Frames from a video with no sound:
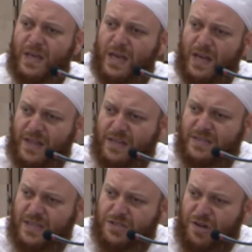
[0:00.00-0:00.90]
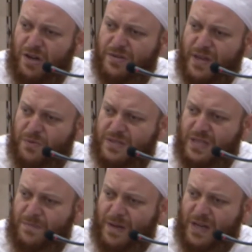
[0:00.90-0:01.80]
And that's the struggle that we
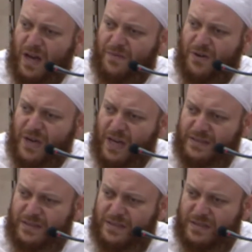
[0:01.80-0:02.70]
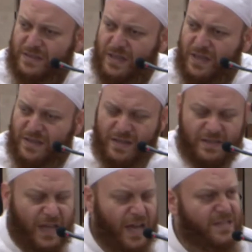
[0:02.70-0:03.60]
see many of our youngsters
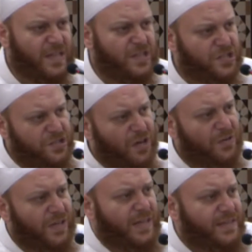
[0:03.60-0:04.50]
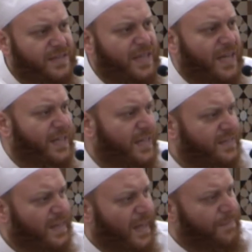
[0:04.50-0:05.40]
these days. They struggle understanding
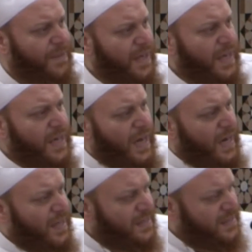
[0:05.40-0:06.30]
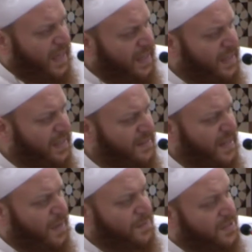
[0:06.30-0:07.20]
Islam. And understanding
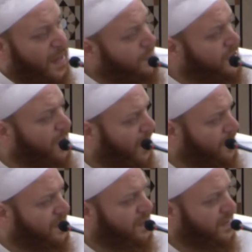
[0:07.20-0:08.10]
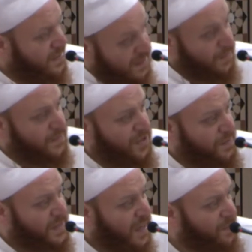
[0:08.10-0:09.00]
Islam
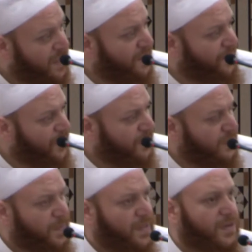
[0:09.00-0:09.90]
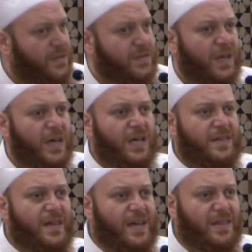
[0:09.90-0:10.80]
sometimes can be difficult because
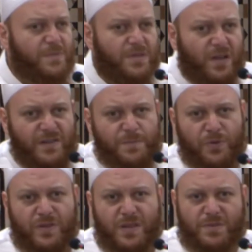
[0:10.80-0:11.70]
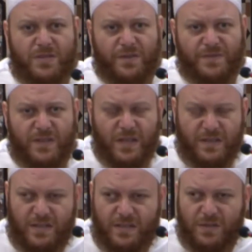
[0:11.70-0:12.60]
they themselves put themselves in a
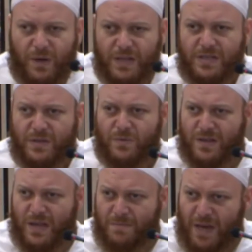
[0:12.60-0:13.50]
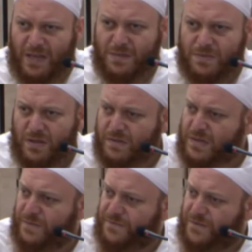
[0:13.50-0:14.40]
situation where they make themselves
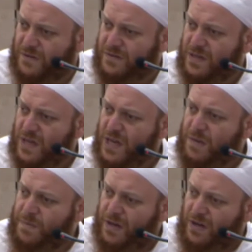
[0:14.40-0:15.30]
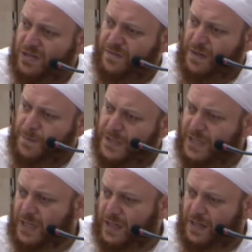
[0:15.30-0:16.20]
confused because of the
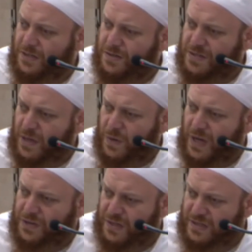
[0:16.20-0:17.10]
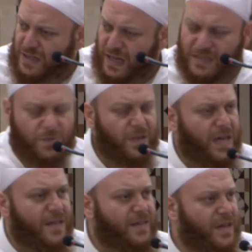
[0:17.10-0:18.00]
particular issues that were addressed last
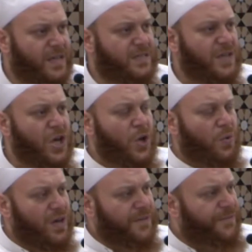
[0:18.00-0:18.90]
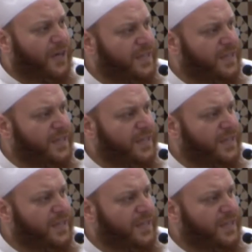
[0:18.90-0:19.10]
week, and that is where you find